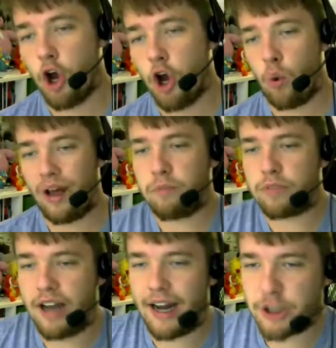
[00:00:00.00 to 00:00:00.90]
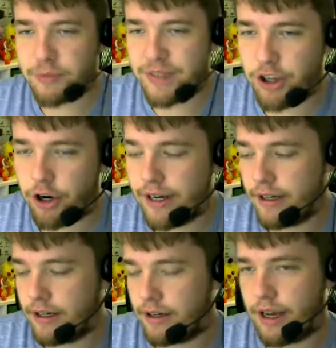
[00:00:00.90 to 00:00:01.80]
Well, gosh be darn it!
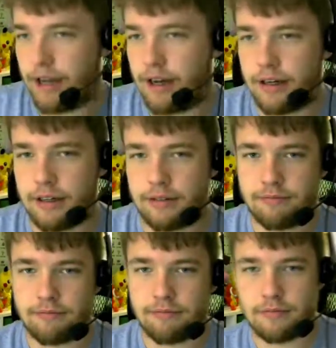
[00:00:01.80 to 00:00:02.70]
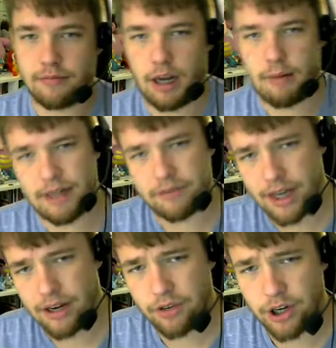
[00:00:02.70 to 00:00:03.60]
Okay, uh... I might have to
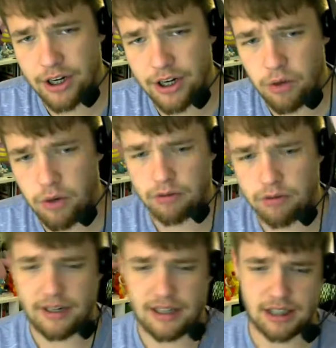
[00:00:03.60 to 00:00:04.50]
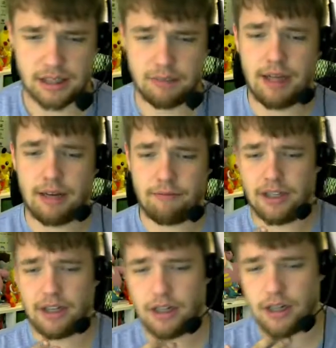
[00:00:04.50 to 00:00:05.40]
head over here and get a water real fast, because I am
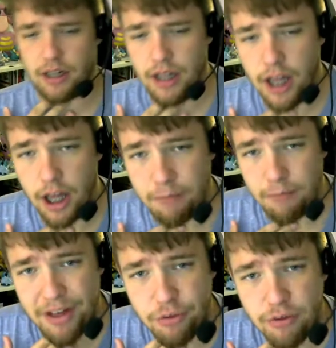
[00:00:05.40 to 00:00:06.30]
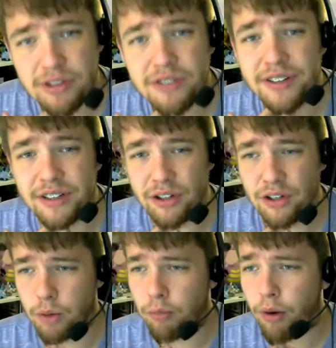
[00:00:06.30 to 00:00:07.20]
feeling a little... My throat's feeling a
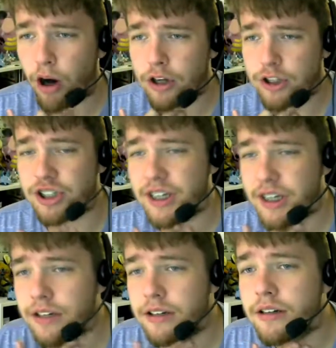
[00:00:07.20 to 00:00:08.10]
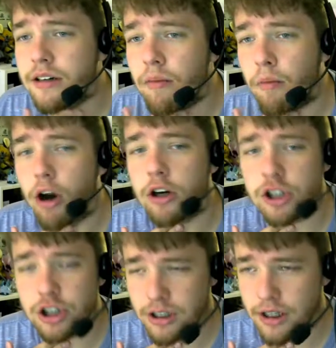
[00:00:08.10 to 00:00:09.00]
little parchedy
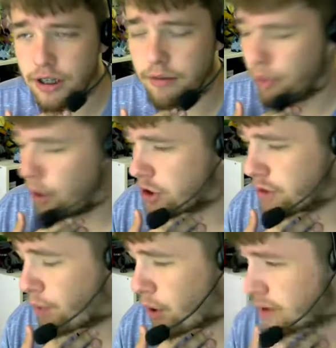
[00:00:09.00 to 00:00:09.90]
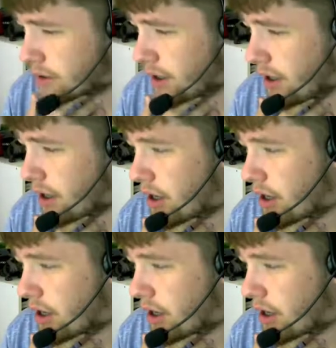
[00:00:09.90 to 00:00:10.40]
parsley. parsh parsley?